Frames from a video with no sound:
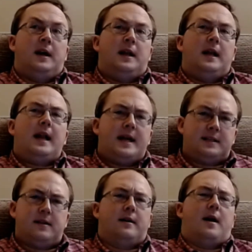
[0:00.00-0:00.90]
less
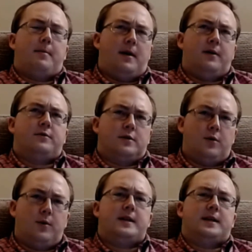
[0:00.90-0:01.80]
than a couple of
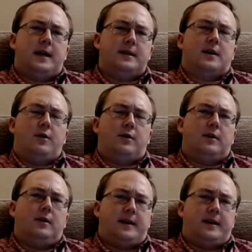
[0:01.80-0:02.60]
£100 in total,